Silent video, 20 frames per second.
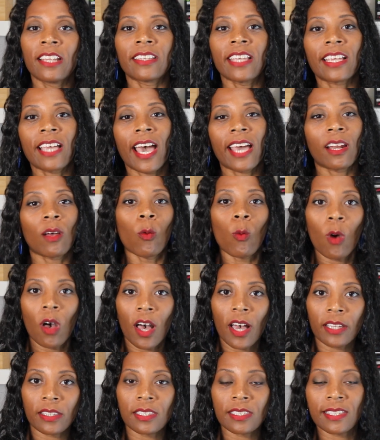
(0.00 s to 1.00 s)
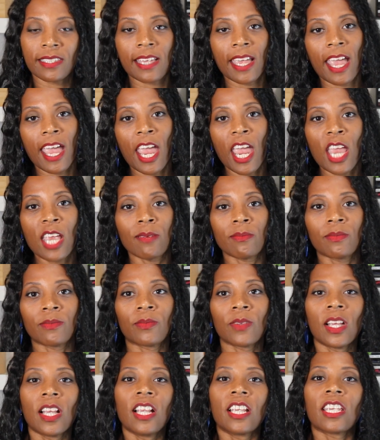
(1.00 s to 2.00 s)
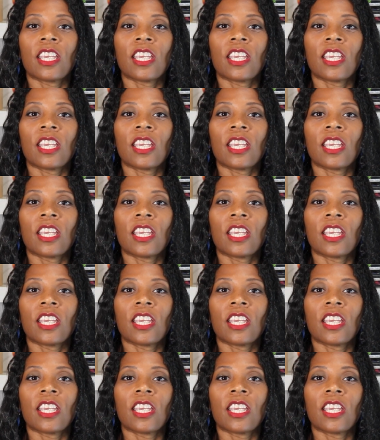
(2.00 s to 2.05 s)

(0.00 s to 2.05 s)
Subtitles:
They kind of walk the same,